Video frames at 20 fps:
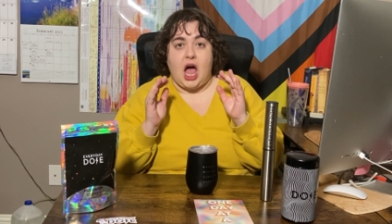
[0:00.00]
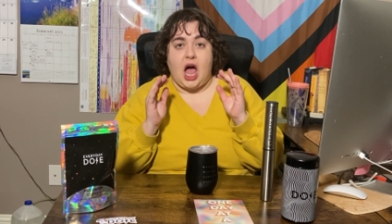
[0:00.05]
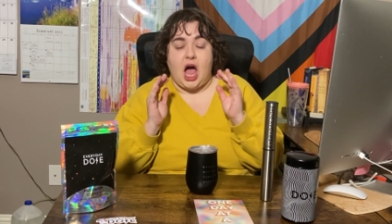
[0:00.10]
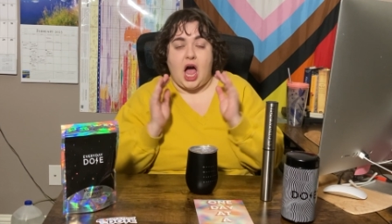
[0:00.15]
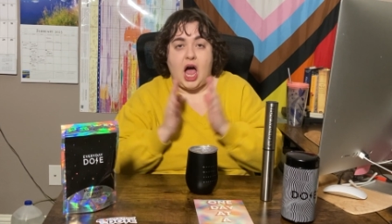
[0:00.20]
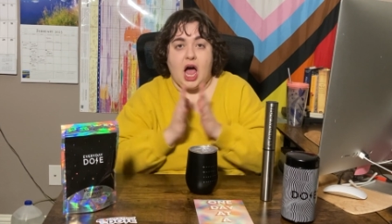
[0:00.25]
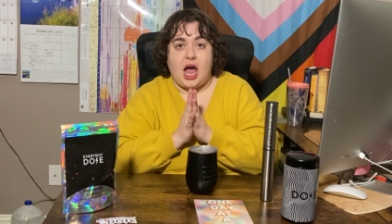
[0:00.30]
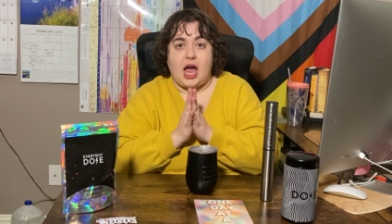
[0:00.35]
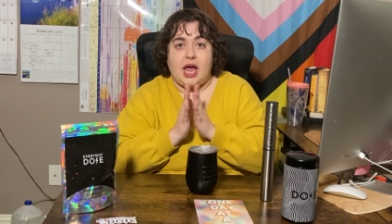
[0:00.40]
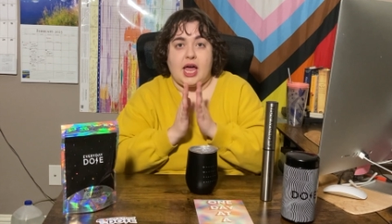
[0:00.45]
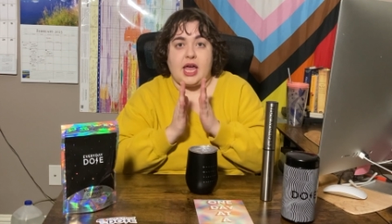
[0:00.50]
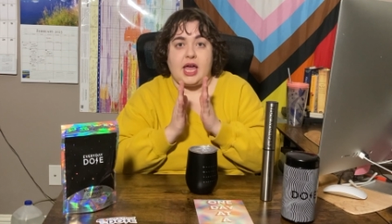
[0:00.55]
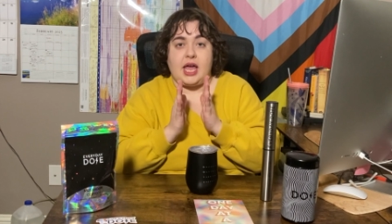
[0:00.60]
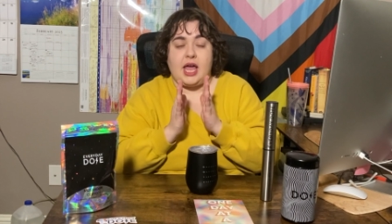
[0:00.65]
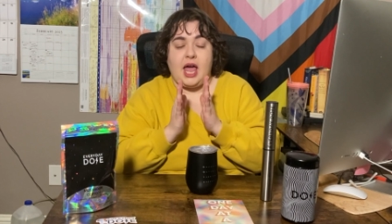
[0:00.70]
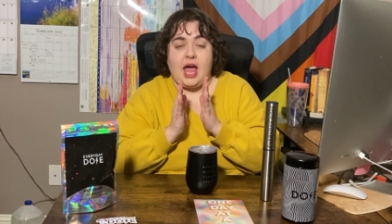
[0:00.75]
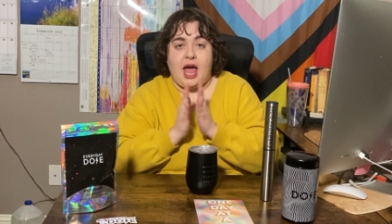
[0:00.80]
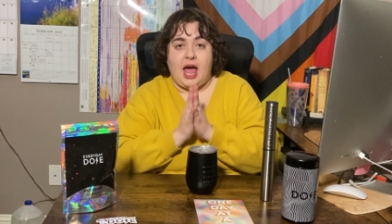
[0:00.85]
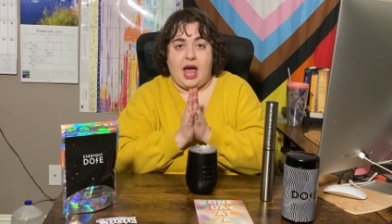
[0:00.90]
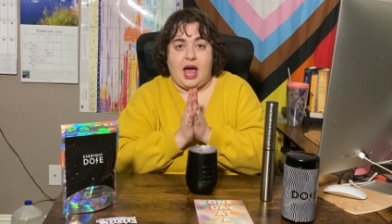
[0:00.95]

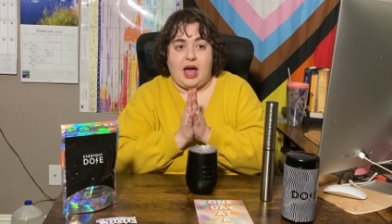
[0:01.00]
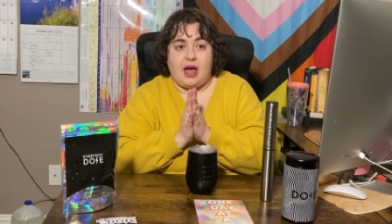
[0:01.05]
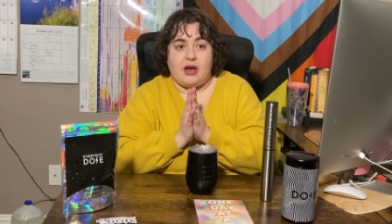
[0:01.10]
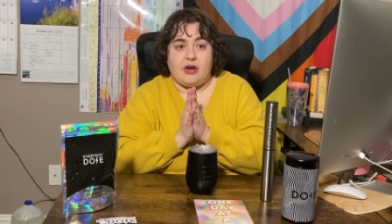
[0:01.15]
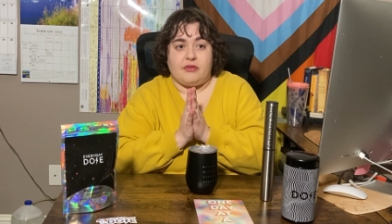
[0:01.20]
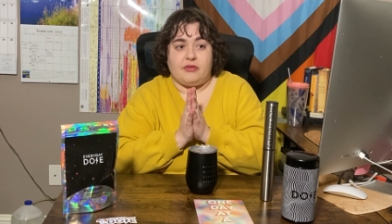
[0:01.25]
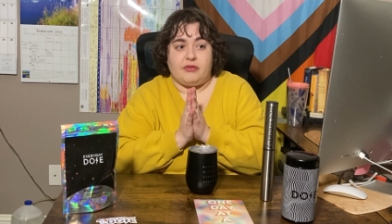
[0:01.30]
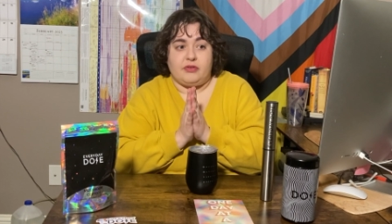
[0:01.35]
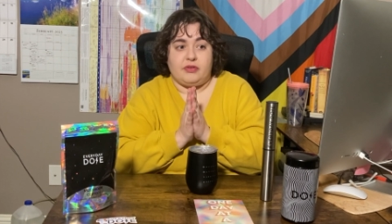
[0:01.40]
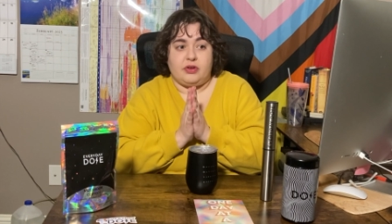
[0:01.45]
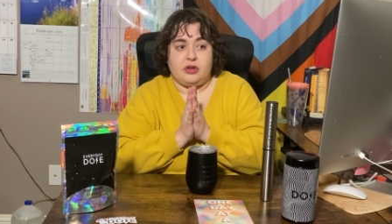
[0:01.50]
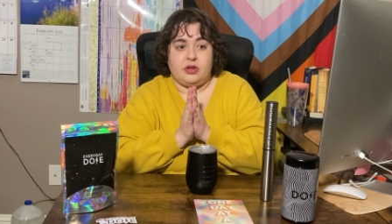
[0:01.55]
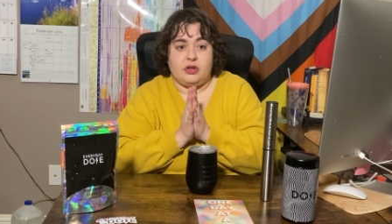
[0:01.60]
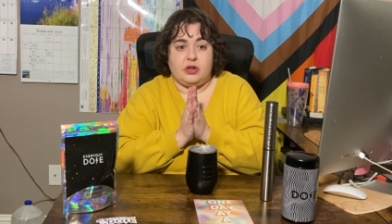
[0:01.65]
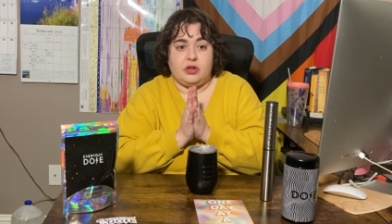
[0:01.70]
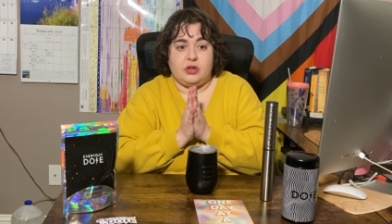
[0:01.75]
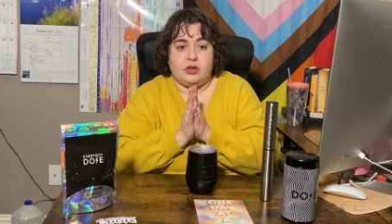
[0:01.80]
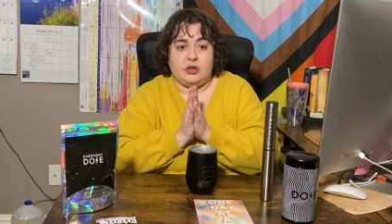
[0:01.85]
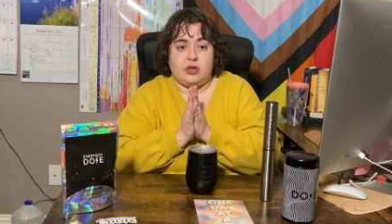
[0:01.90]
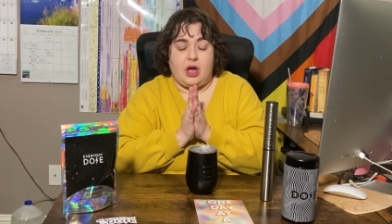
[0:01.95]
I have
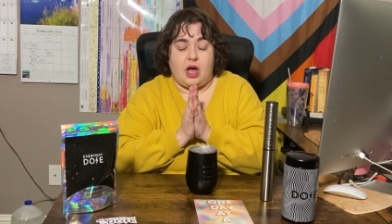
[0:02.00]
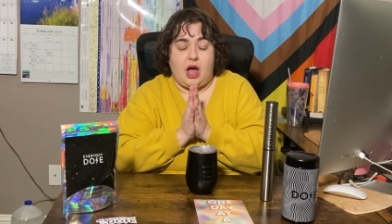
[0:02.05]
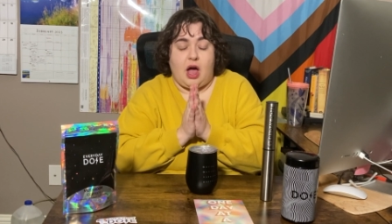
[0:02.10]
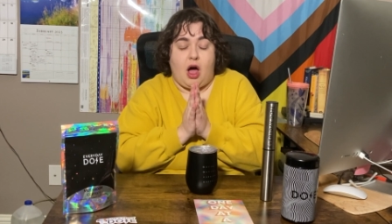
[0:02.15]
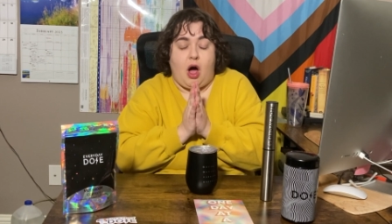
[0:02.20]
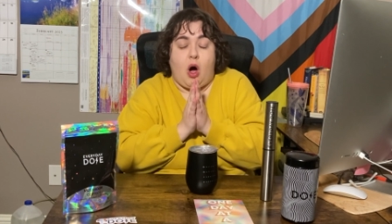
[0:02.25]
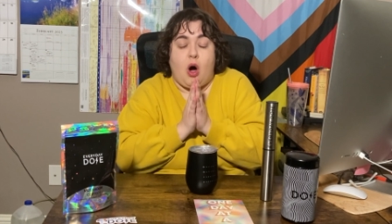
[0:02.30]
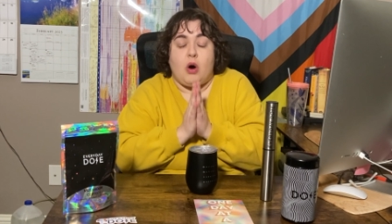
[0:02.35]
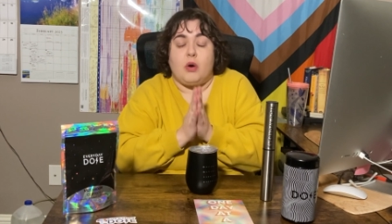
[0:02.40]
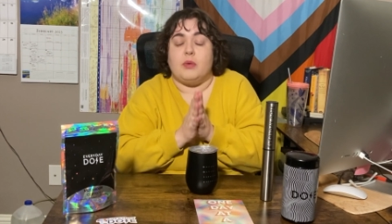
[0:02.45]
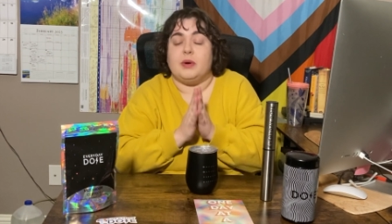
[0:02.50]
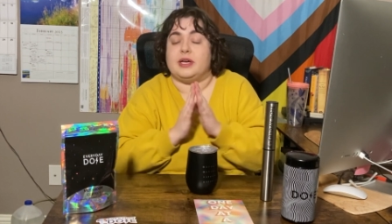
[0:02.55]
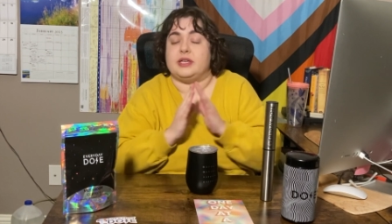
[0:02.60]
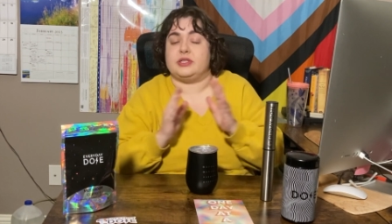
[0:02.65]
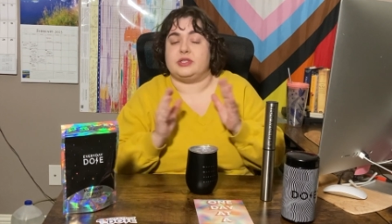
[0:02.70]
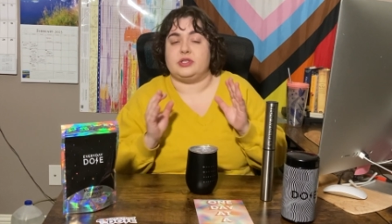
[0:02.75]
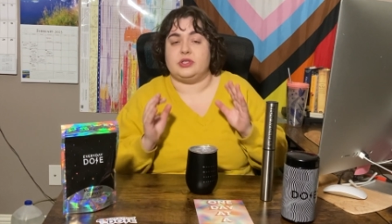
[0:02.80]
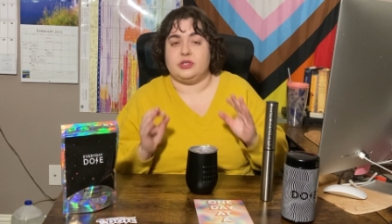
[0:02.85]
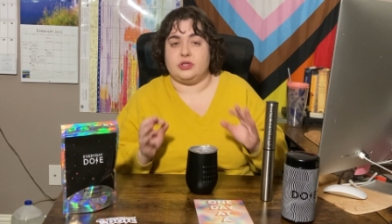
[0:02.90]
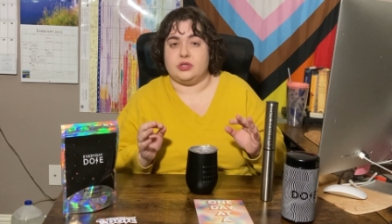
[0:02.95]

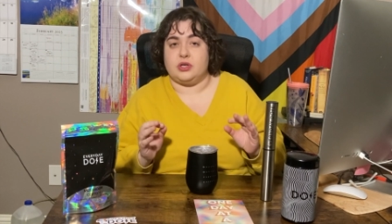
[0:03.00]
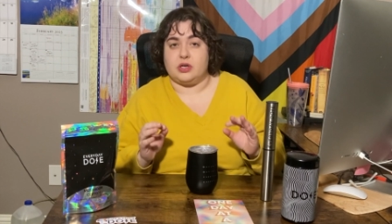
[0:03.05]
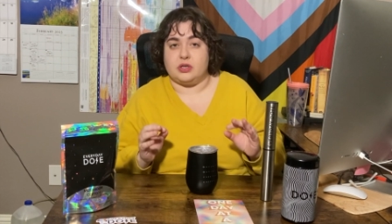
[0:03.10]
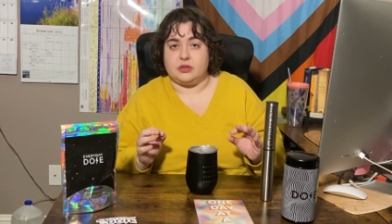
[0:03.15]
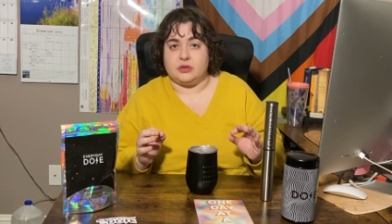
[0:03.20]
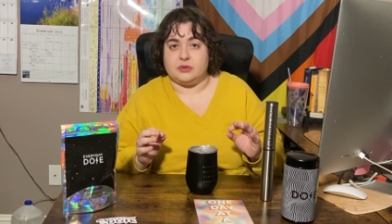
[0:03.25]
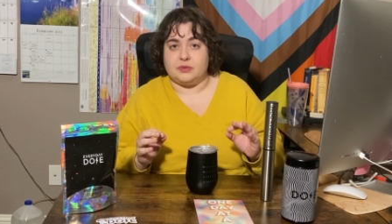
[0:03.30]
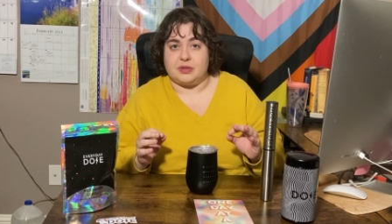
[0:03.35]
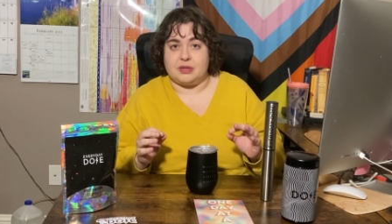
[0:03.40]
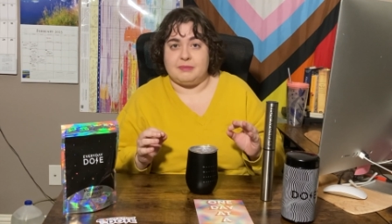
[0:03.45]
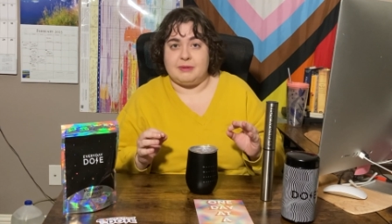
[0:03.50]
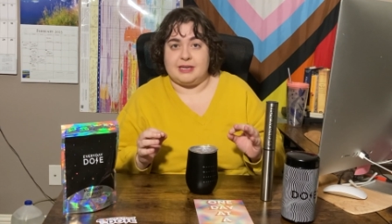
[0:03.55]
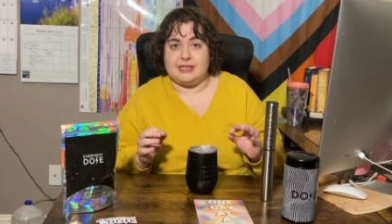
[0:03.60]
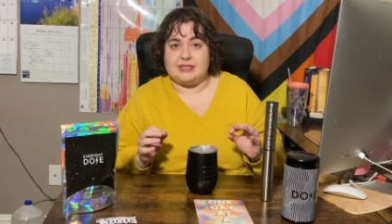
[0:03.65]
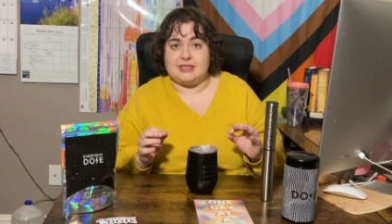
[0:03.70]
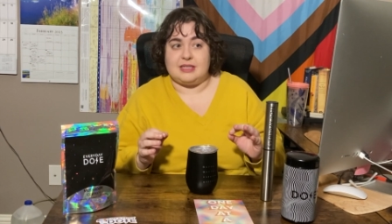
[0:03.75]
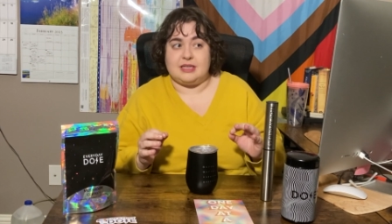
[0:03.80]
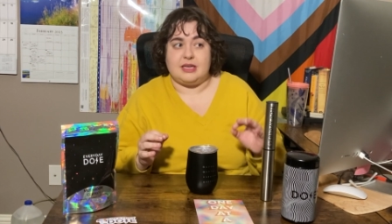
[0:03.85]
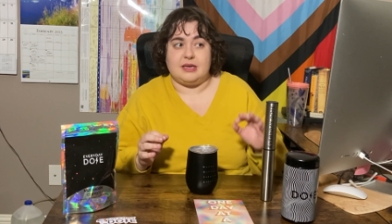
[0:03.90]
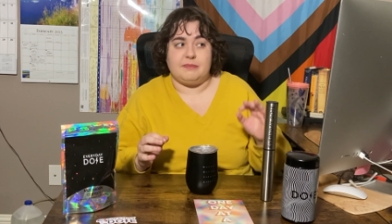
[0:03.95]
always struggled with my
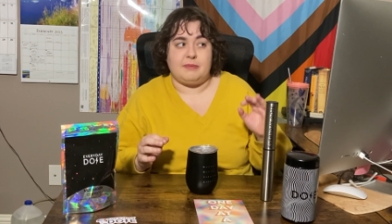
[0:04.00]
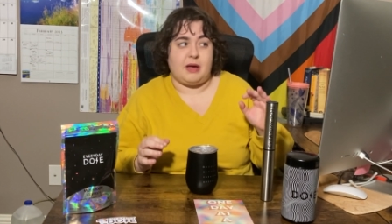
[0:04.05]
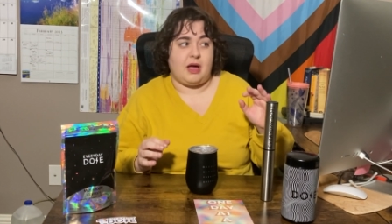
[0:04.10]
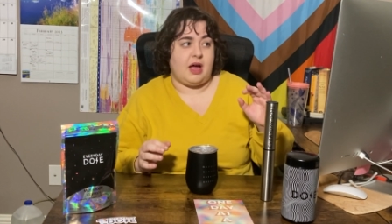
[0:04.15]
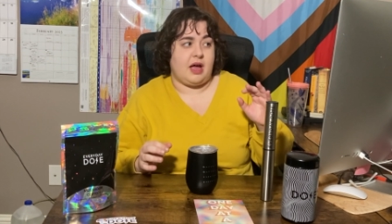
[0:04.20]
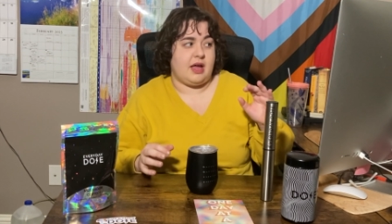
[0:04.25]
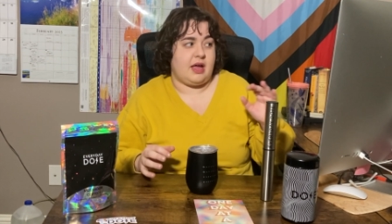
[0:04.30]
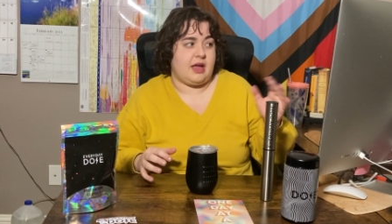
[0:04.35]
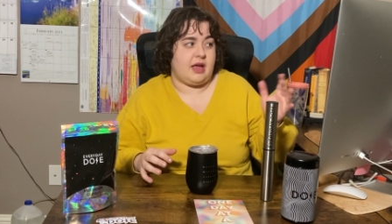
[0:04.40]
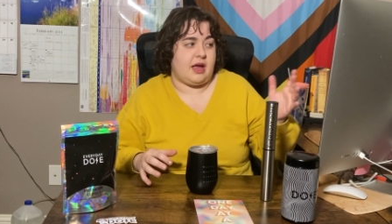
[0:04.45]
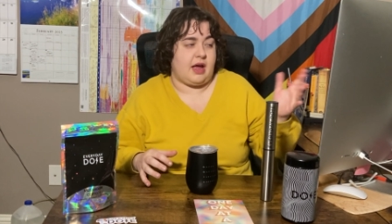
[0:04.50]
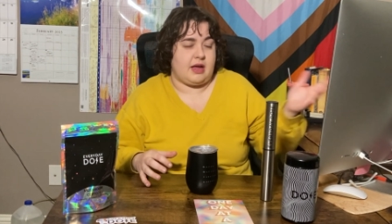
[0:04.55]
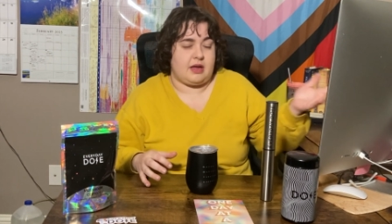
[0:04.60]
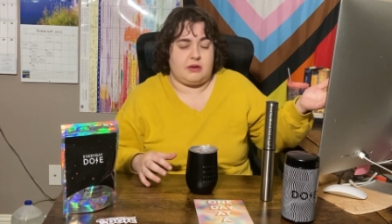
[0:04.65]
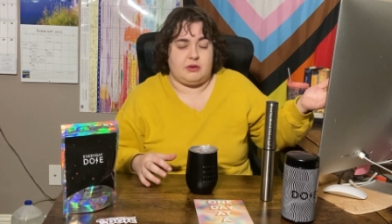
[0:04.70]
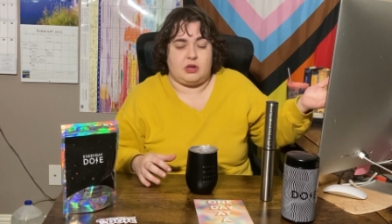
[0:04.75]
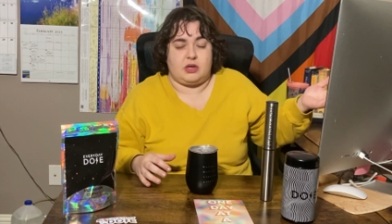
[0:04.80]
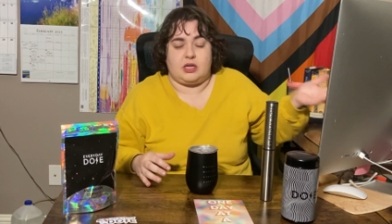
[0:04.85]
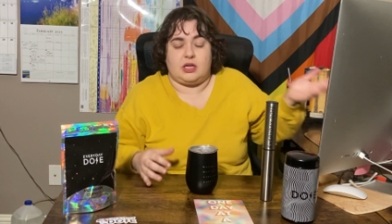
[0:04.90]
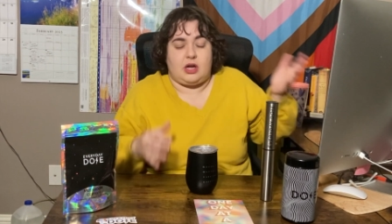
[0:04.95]
sleep.
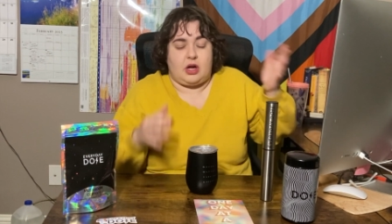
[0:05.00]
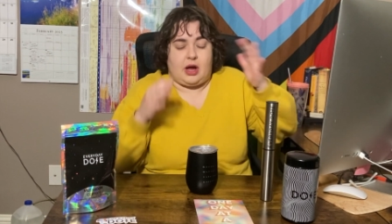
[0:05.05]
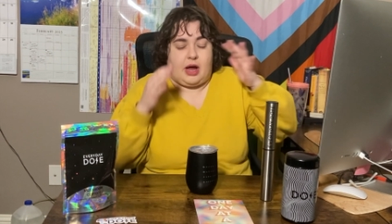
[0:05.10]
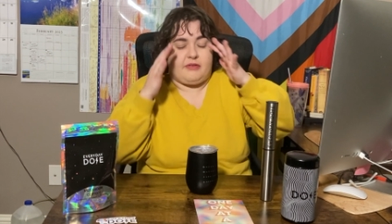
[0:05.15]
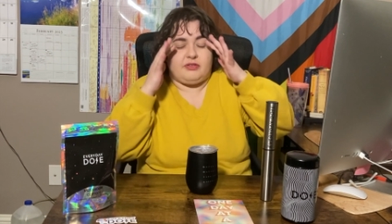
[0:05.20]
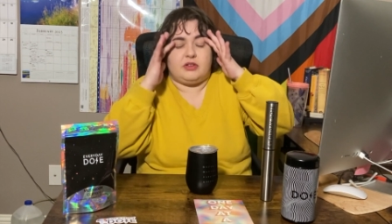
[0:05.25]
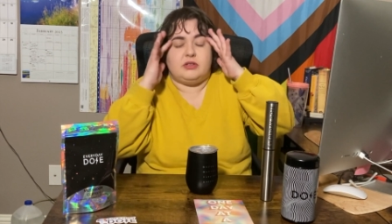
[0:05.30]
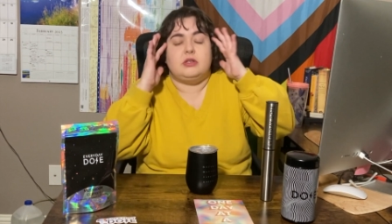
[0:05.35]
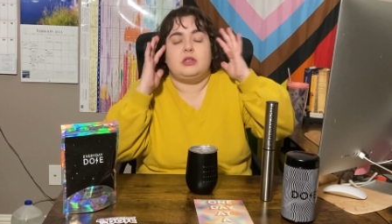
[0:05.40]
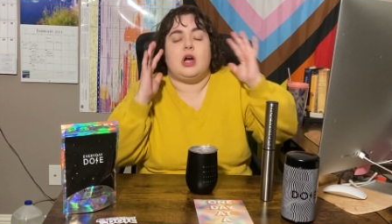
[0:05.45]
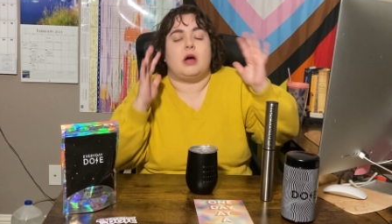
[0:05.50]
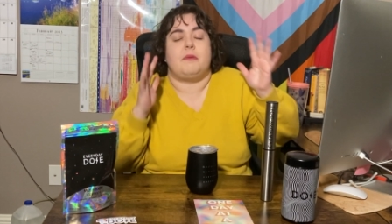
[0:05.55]
I've